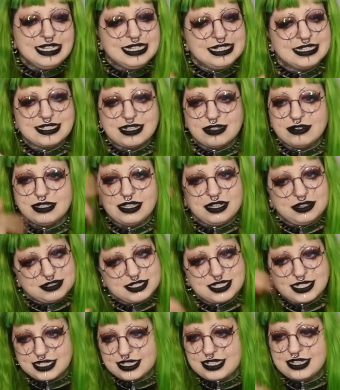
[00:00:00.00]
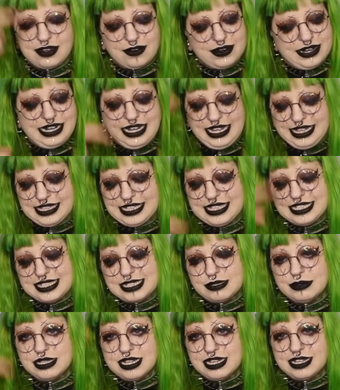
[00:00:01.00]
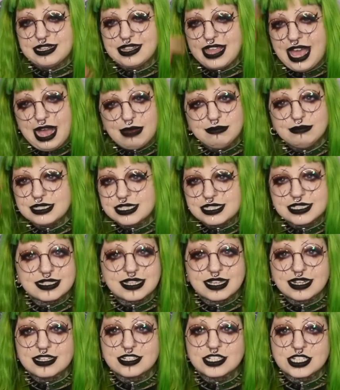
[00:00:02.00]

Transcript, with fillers: so close to going like this when the little hamster's gonna